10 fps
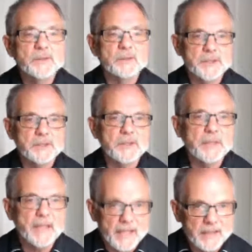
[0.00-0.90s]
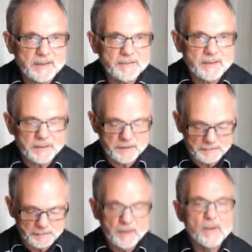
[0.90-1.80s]
Judicial activism
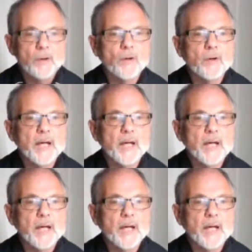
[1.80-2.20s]
or